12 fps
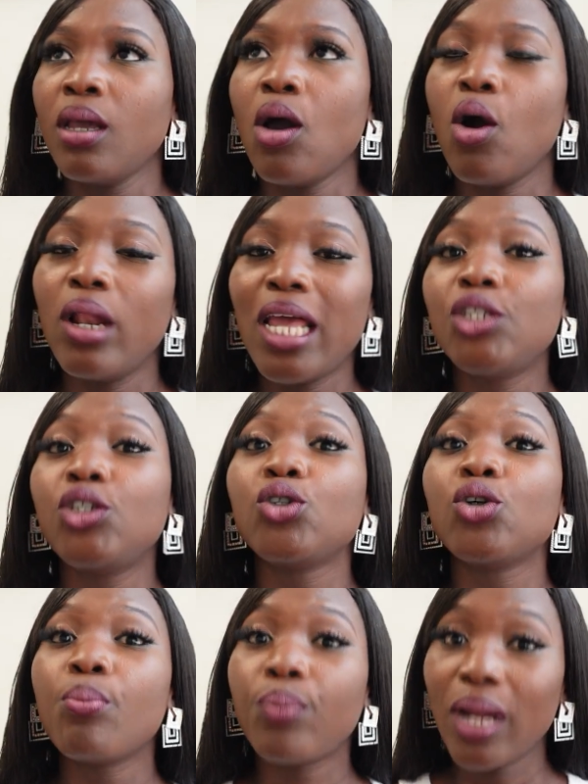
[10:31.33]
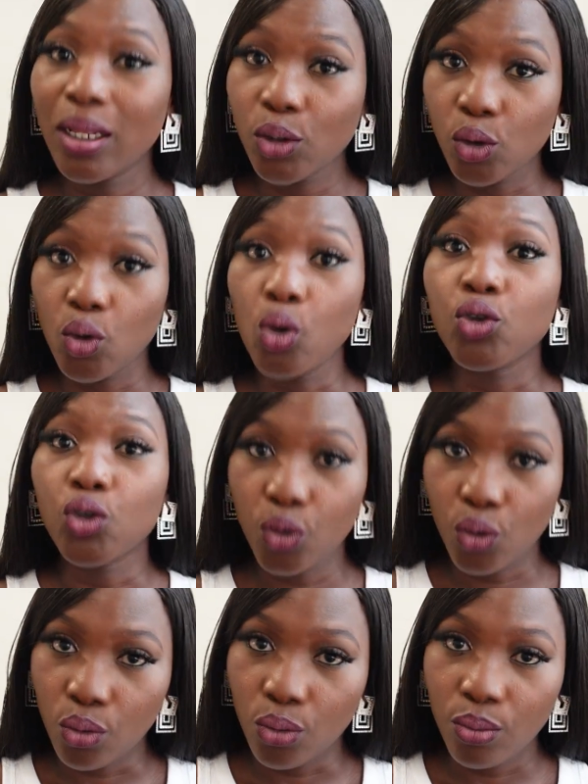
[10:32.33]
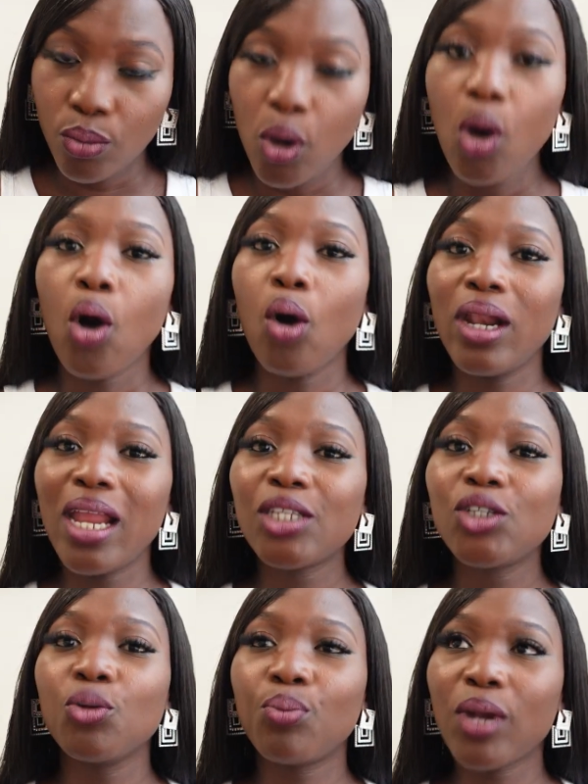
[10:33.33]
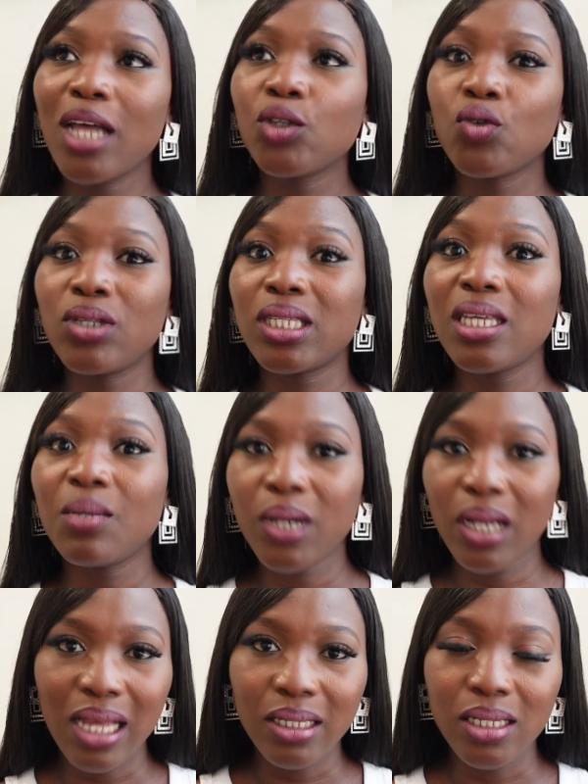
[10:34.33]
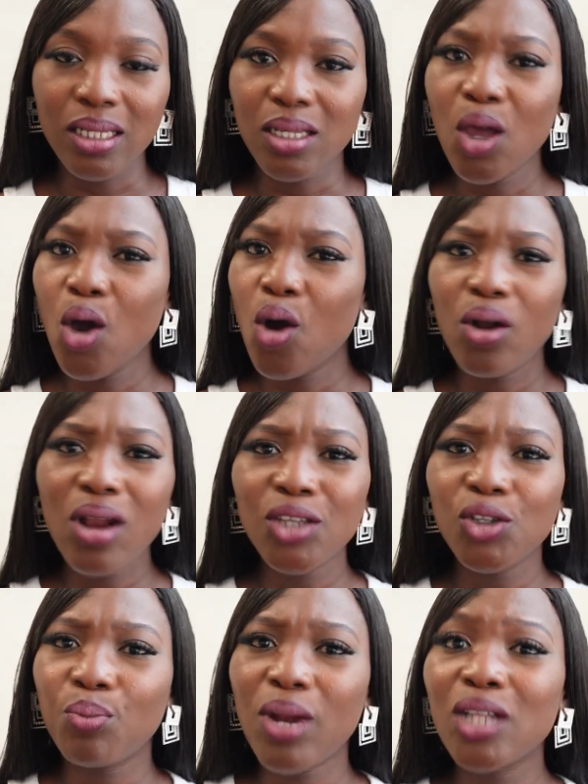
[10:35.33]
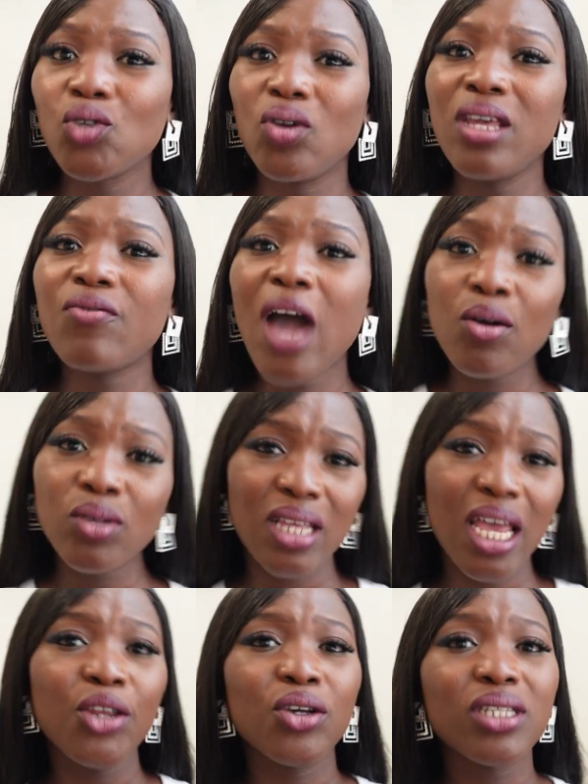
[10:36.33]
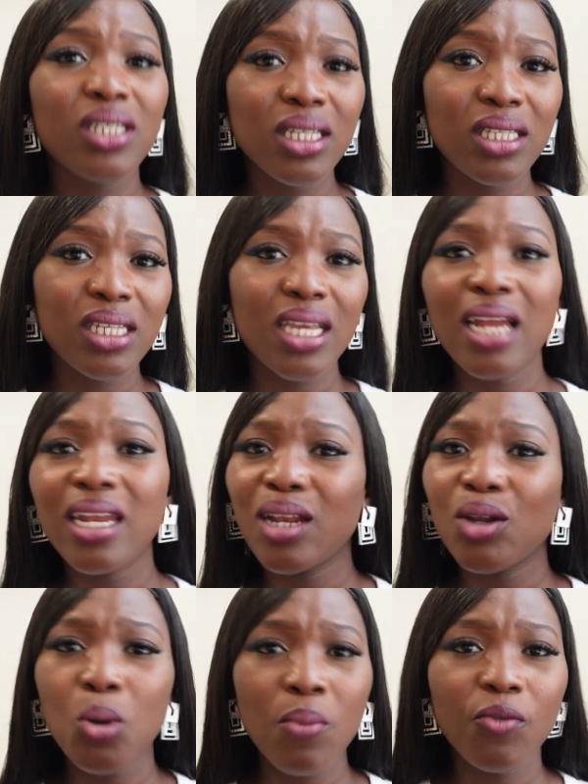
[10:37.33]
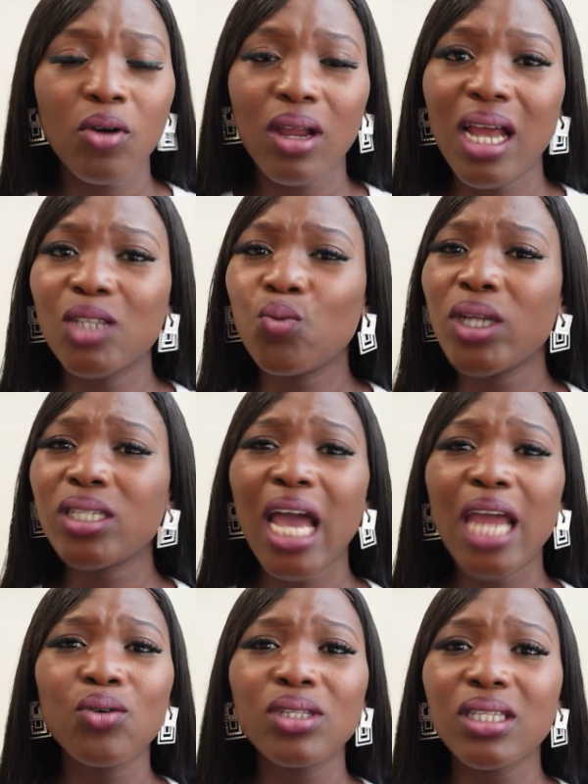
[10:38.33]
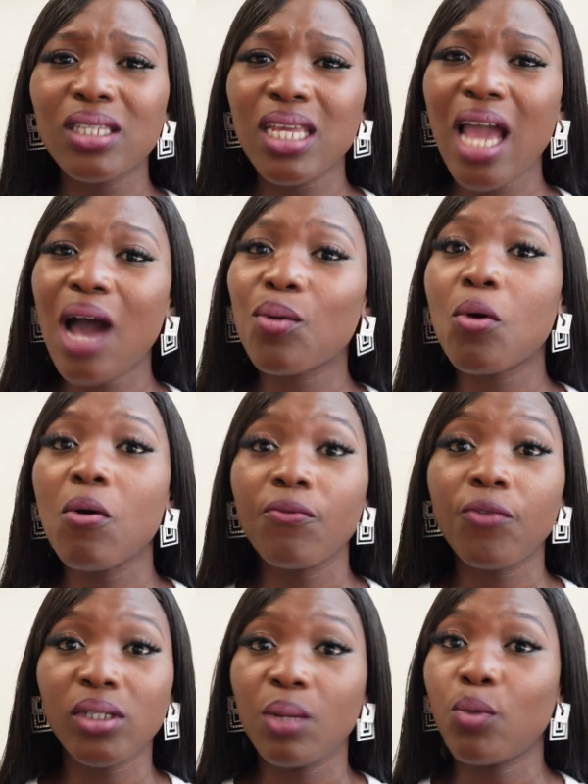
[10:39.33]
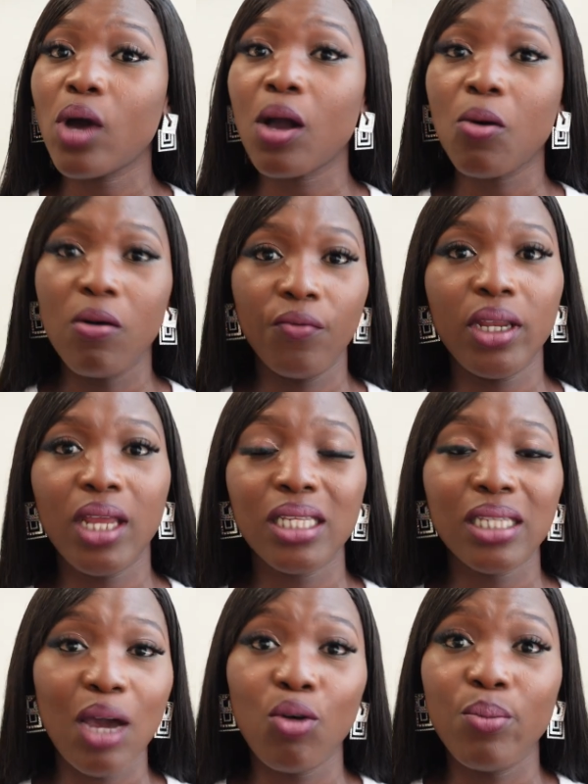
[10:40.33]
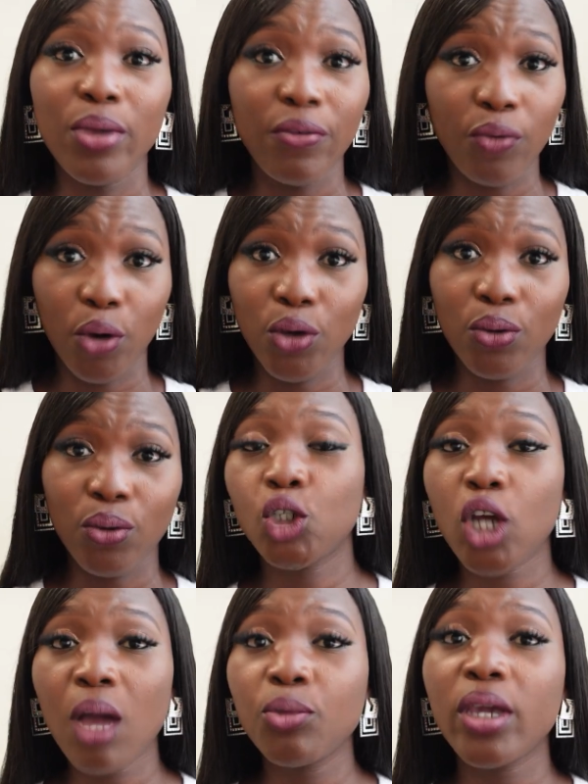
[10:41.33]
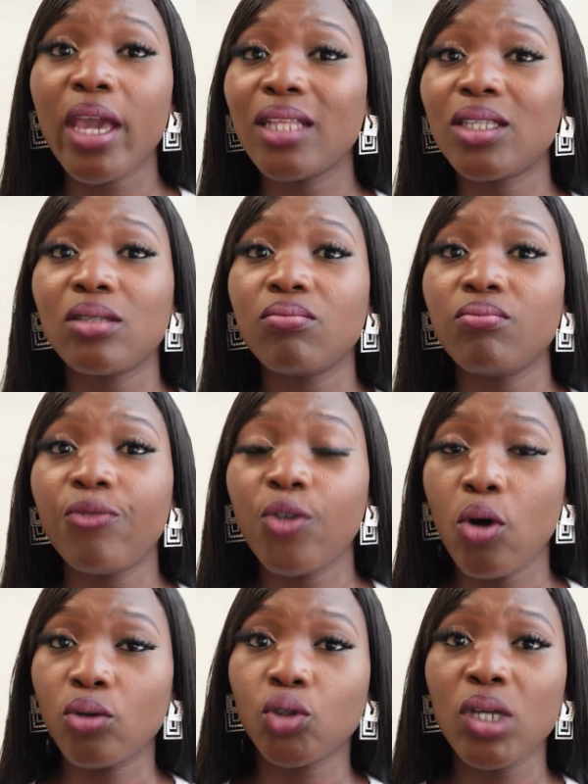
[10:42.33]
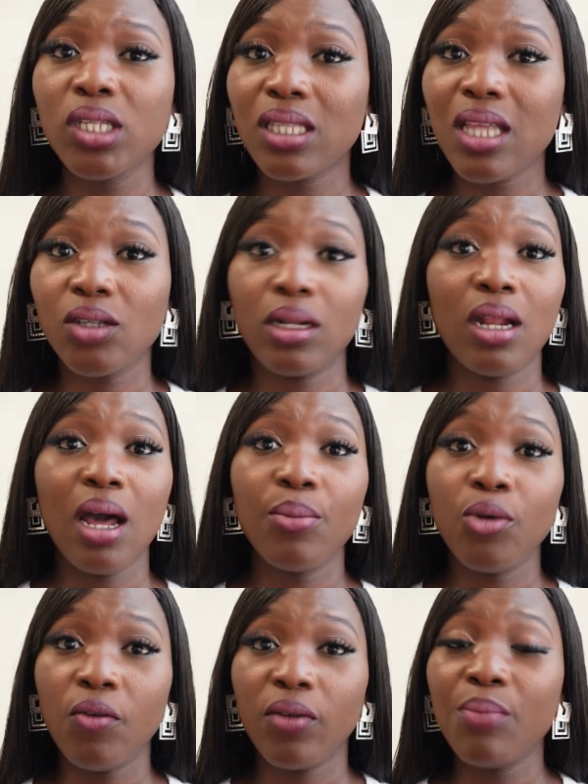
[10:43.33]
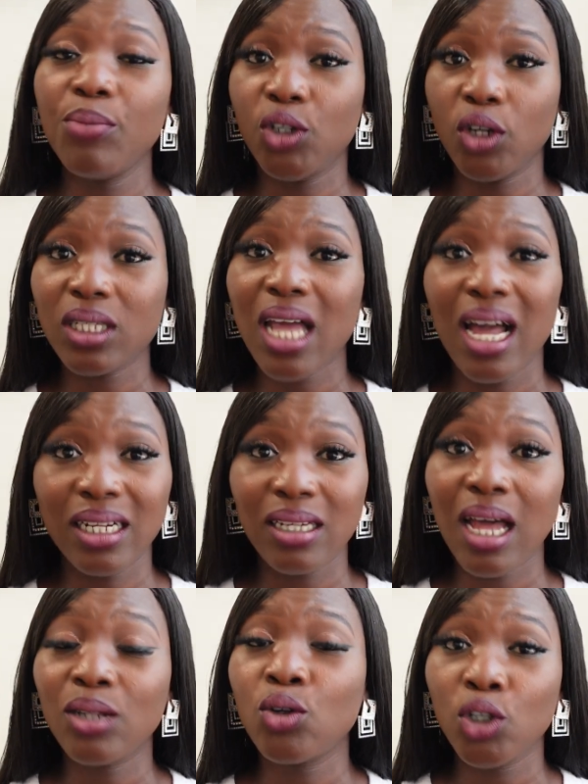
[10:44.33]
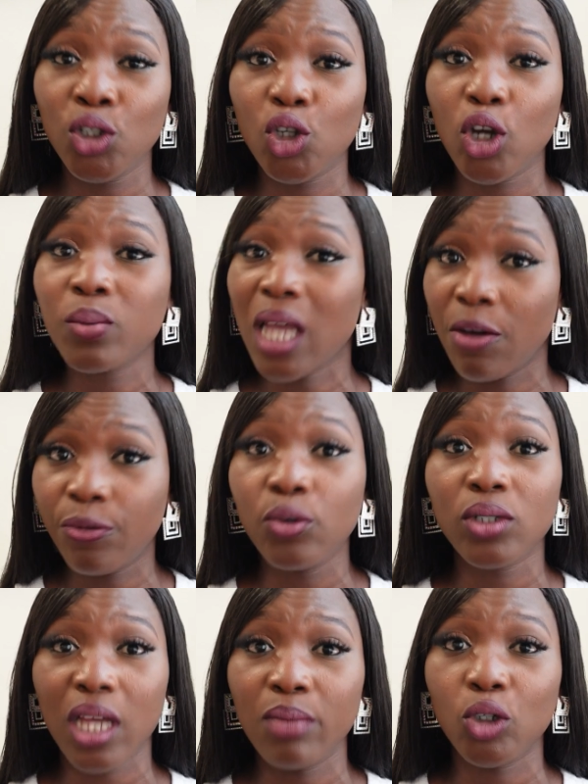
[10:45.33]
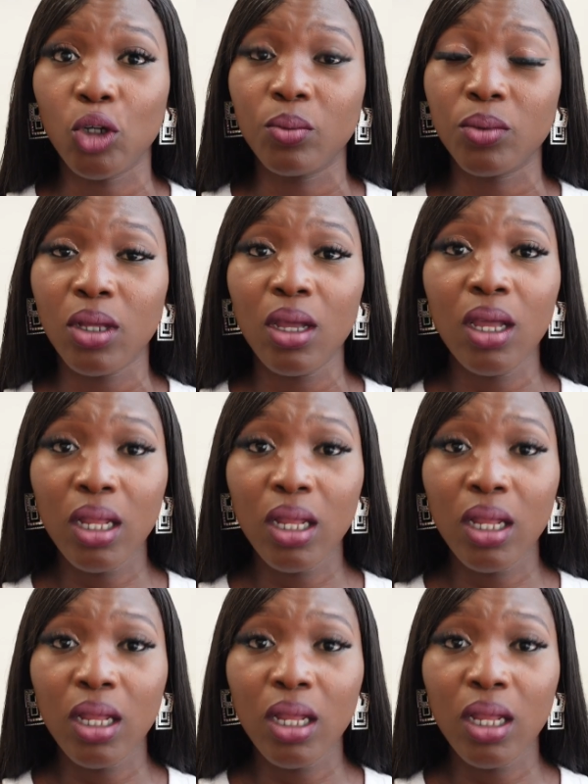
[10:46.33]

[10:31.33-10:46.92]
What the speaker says: unless you don't plan to go to school, unless you plan to skip classes, unless you plan to live outside your city and then come for class, which I don't see how comfortable and convenient that would be for you. The job you get for 20,000 and above, let me just add that those jobs are full-time jobs.